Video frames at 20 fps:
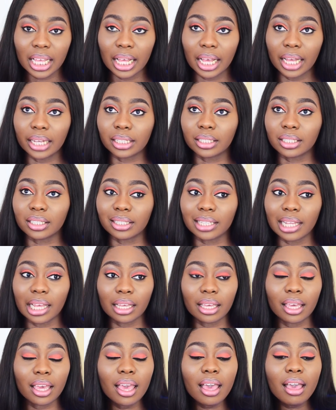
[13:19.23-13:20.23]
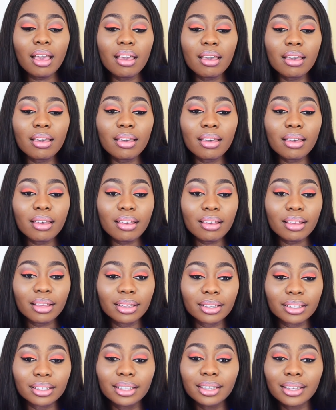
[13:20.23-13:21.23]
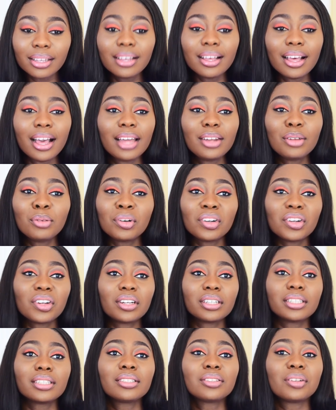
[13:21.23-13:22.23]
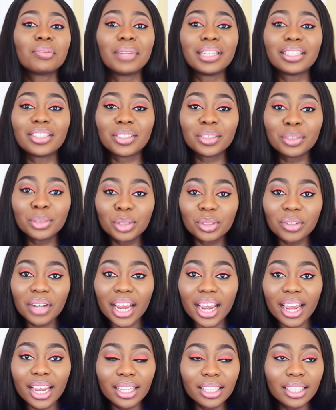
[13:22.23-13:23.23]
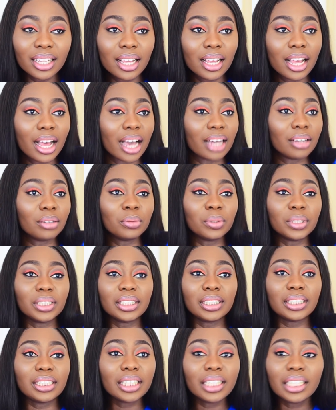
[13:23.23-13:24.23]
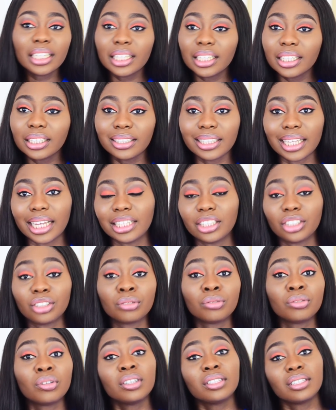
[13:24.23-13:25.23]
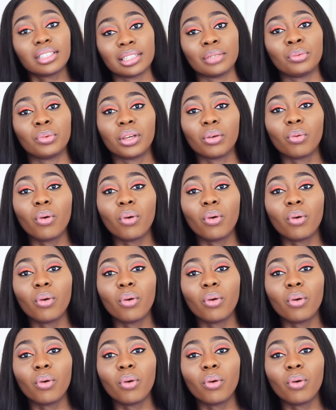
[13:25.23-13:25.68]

And she's like, hey, I don't want curses on my children, I don't want this, and she runs away.